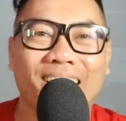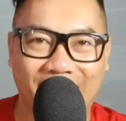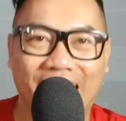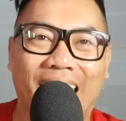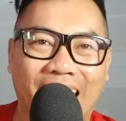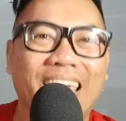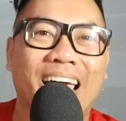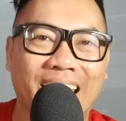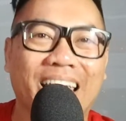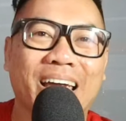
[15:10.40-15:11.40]
Okay,
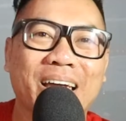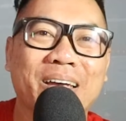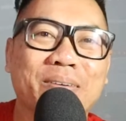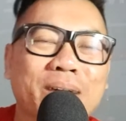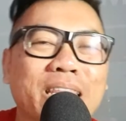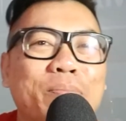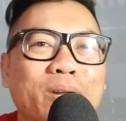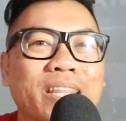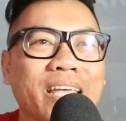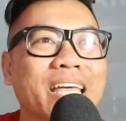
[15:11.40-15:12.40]
yeah. But the
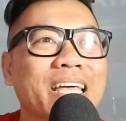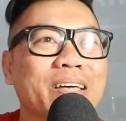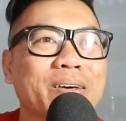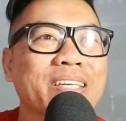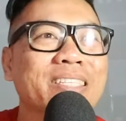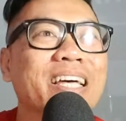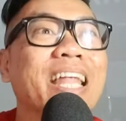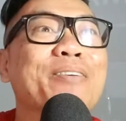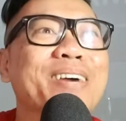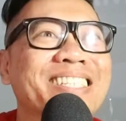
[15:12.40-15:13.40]
important thing is the
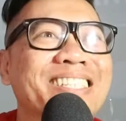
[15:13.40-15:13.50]
language.